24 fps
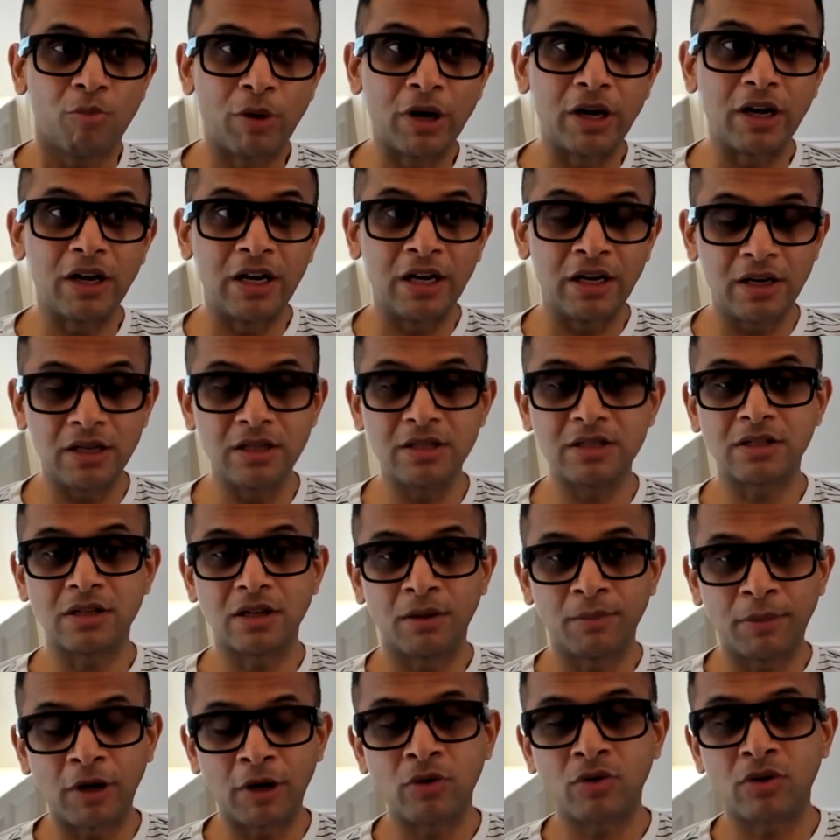But it
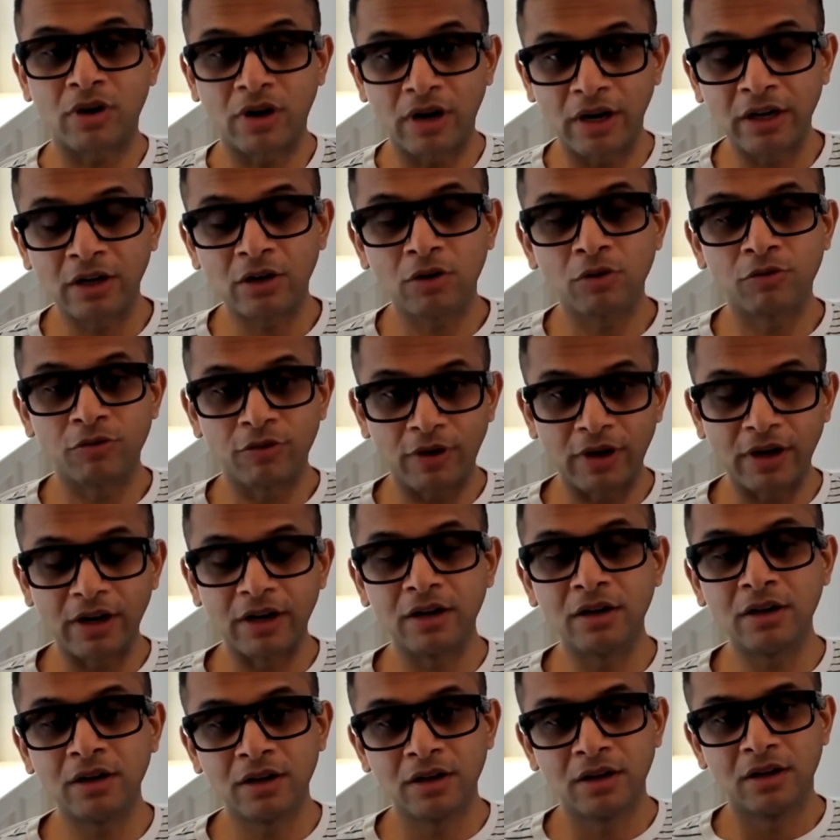is about trying to
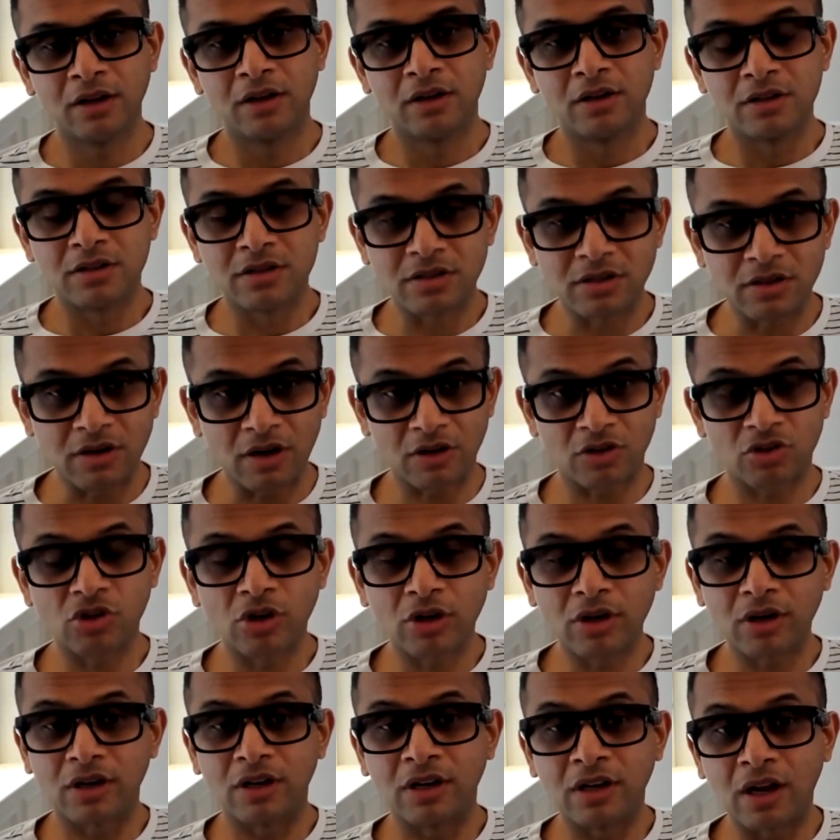find
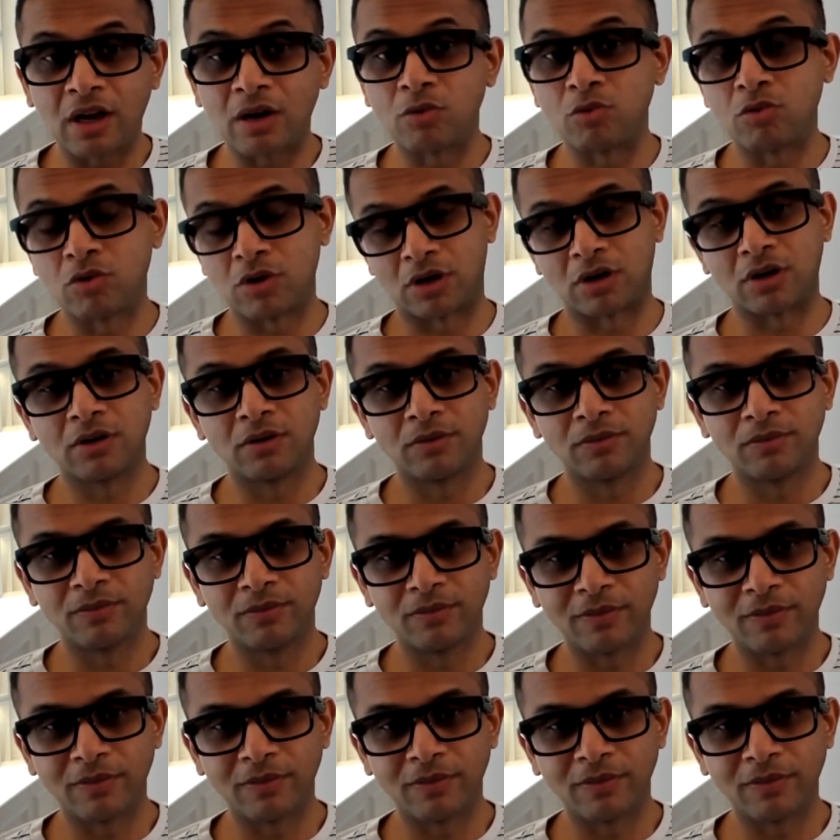structure in our work.